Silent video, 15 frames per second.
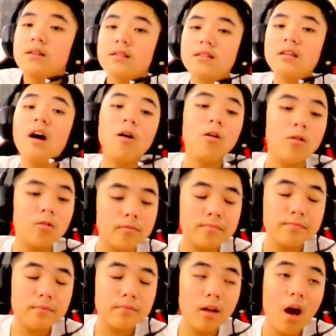So
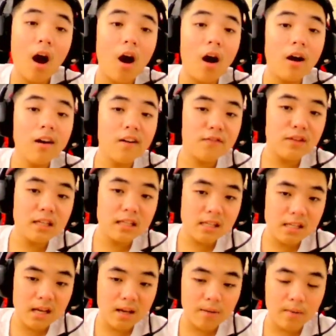all of these
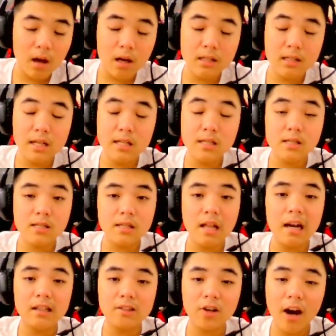things are just
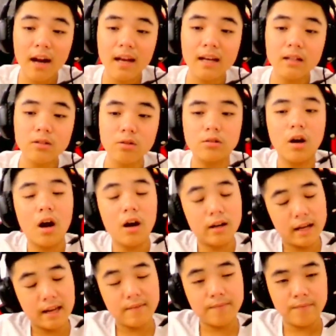like trying to
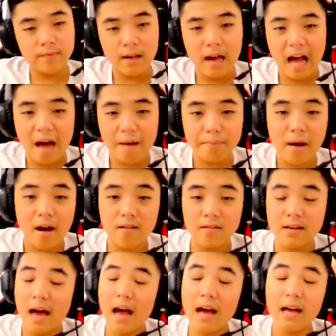talking about
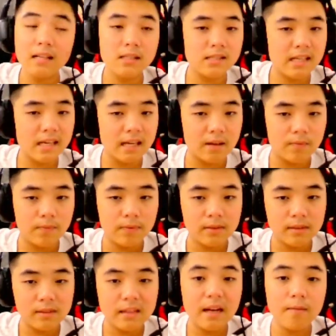the asking
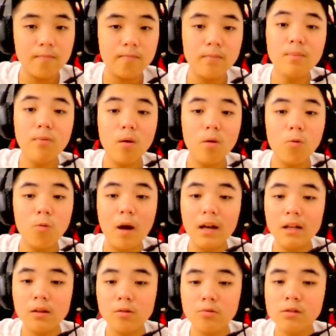that people
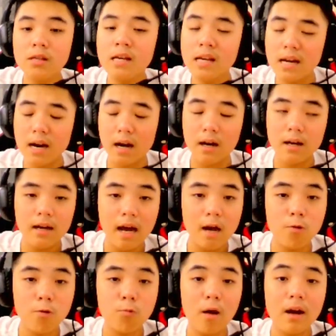want to hear
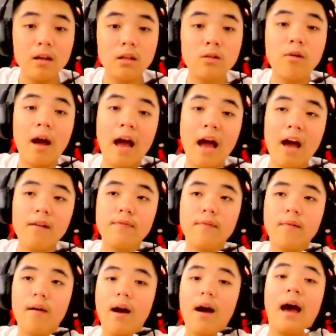and want to have
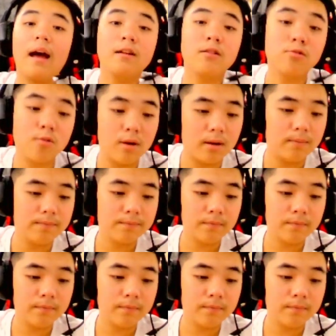uh, answer.